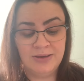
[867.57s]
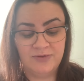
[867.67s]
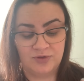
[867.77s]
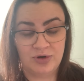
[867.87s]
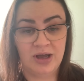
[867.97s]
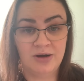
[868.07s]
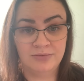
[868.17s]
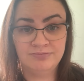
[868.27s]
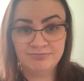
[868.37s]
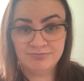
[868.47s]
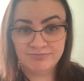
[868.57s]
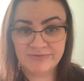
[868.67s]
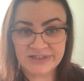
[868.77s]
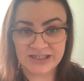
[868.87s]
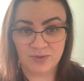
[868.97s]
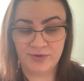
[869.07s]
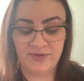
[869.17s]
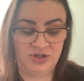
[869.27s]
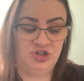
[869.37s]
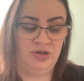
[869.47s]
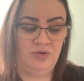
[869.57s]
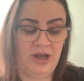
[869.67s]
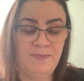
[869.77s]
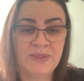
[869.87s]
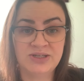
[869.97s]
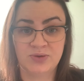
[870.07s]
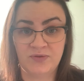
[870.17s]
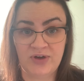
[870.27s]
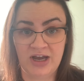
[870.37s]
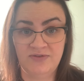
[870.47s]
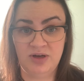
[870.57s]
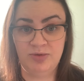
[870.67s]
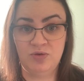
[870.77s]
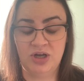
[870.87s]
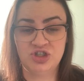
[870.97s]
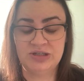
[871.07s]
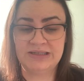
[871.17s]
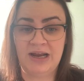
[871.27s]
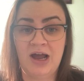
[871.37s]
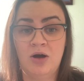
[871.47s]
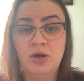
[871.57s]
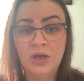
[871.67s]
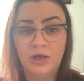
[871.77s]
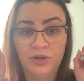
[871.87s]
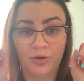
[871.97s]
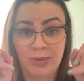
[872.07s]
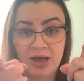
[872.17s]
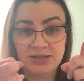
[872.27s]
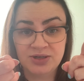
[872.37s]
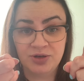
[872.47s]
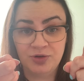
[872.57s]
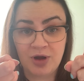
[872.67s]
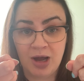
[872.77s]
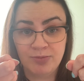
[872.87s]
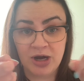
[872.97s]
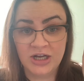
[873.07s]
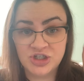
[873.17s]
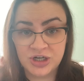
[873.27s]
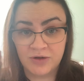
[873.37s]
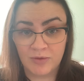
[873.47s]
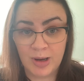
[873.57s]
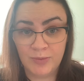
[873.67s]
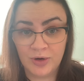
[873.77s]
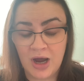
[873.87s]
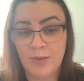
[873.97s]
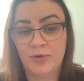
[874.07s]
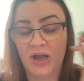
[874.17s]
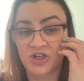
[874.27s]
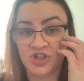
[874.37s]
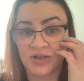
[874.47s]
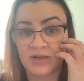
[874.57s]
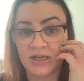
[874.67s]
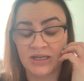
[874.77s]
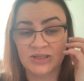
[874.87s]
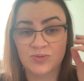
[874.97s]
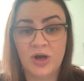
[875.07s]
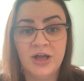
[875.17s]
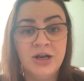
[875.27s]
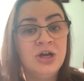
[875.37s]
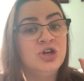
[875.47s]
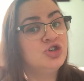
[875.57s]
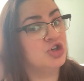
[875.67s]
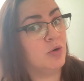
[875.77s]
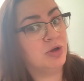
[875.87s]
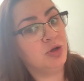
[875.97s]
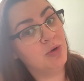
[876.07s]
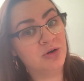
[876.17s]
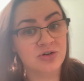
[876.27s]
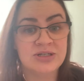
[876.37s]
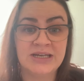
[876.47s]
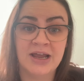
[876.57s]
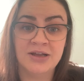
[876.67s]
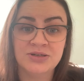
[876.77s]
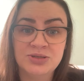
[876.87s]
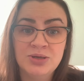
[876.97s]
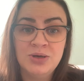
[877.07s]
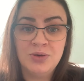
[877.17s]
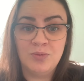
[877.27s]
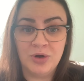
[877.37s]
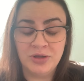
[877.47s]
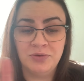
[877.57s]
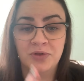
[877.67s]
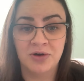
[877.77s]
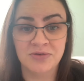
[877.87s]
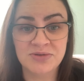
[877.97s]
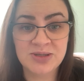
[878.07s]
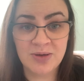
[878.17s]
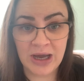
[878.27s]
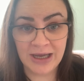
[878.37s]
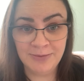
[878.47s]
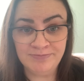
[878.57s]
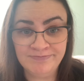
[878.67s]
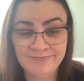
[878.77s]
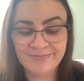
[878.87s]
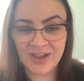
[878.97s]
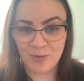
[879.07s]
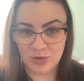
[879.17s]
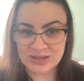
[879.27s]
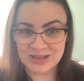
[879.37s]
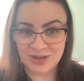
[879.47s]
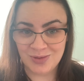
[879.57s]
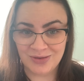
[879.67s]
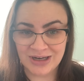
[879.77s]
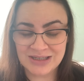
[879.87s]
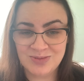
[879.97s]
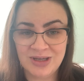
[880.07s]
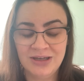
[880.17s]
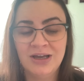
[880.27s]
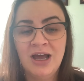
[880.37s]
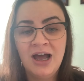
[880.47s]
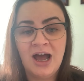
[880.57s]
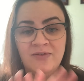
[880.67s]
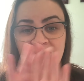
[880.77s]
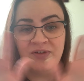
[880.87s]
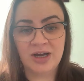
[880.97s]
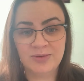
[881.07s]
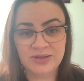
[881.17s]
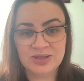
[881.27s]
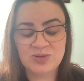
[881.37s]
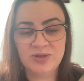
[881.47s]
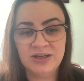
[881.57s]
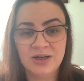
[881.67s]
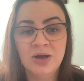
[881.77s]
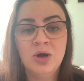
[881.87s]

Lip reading: For now, stick with fiction, okay? So 5 W questions and a how. You're monitoring your comprehension, and remember, comprehension is what? Showing you understand what you learned, okay? We'll see you all next week. Have a fabulous week.